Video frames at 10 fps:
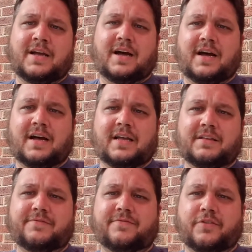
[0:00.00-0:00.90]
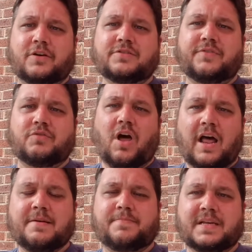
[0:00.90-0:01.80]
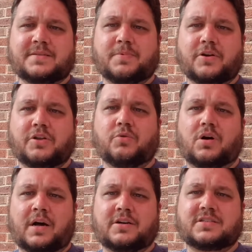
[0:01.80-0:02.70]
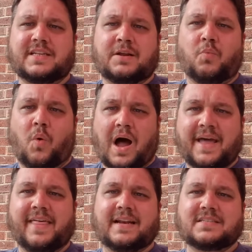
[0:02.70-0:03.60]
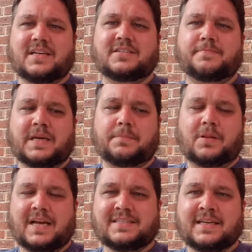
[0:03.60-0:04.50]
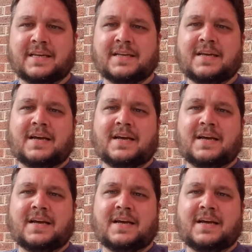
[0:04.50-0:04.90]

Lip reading: For those of you not in Pittsburgh, you will understand why that is such a big blessing.